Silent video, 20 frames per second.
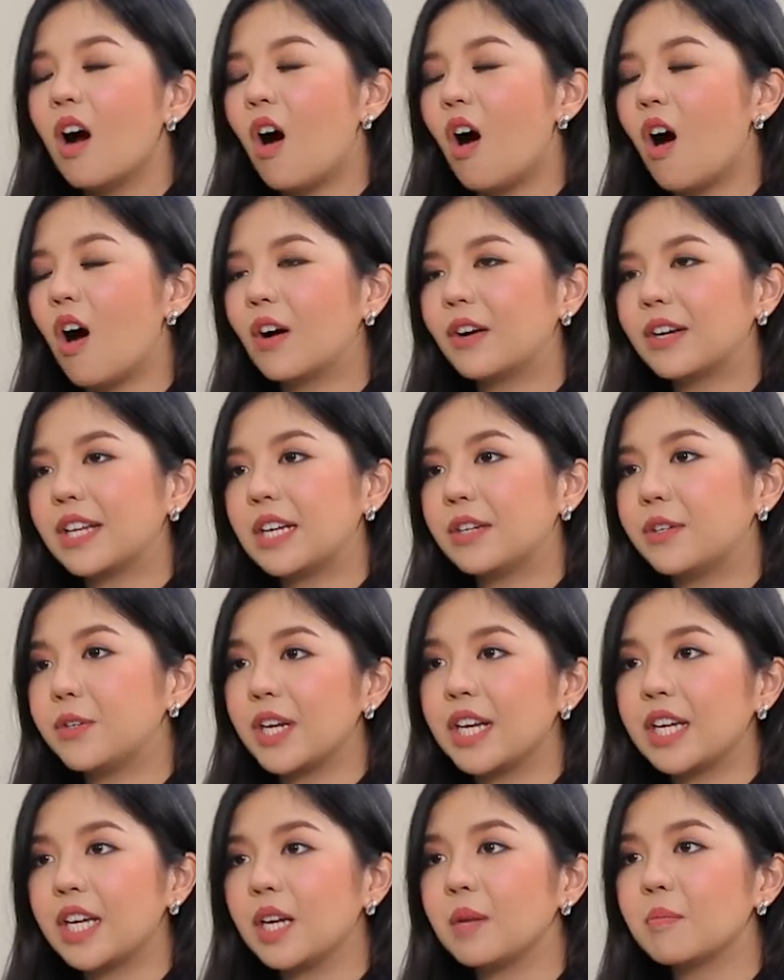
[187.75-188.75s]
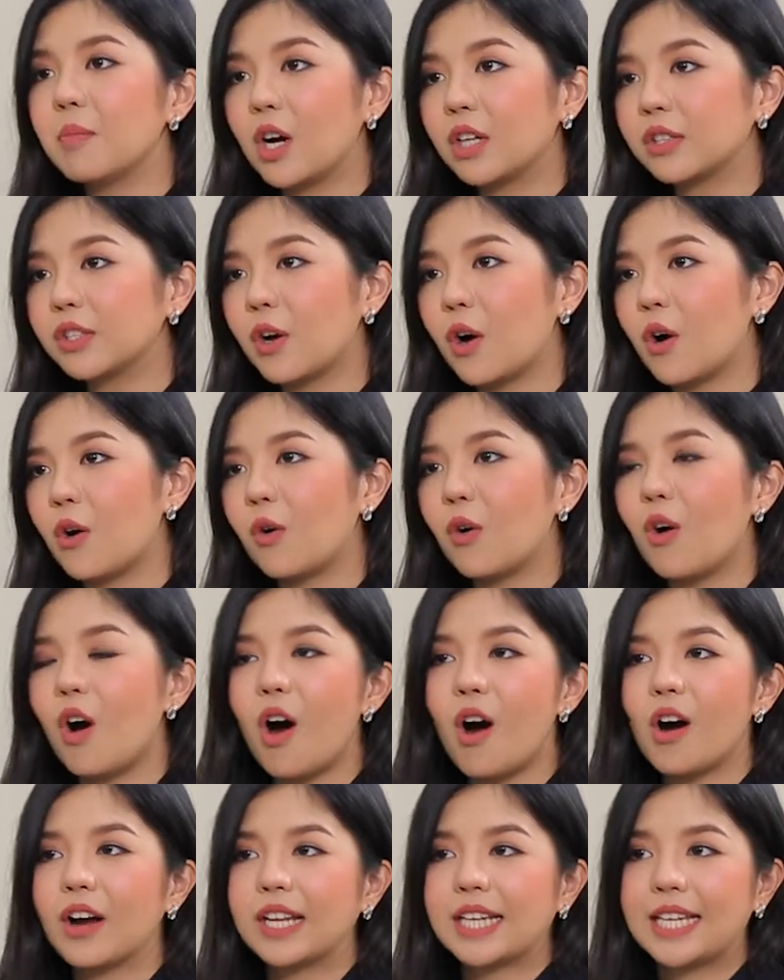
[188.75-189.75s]
or the drinking bottle,
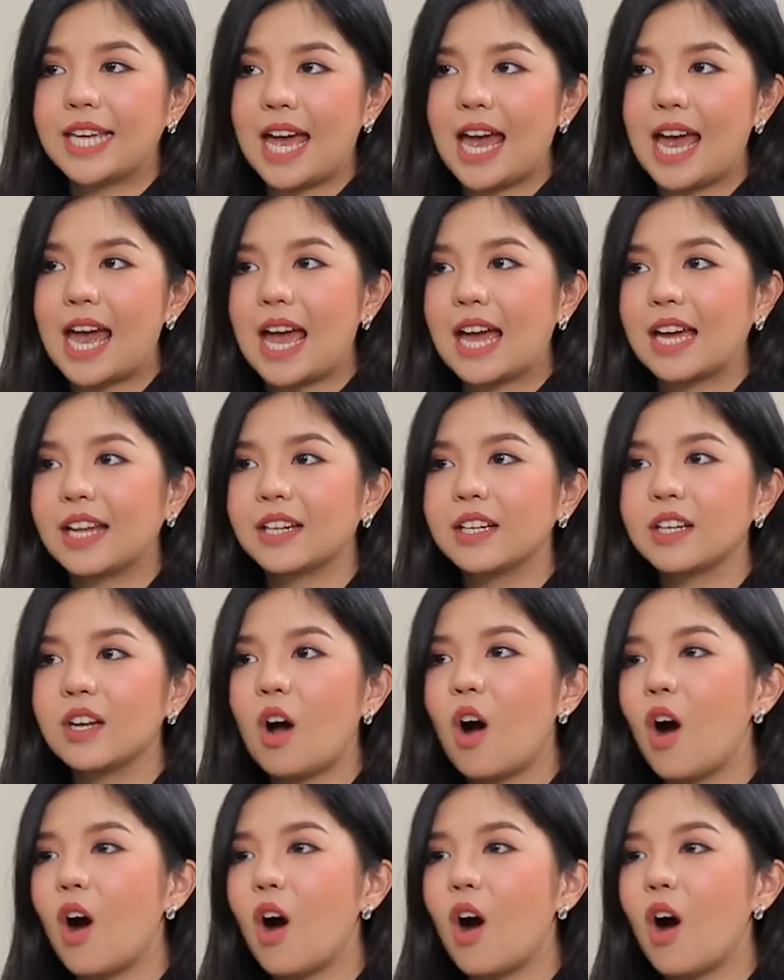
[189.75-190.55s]
or the can,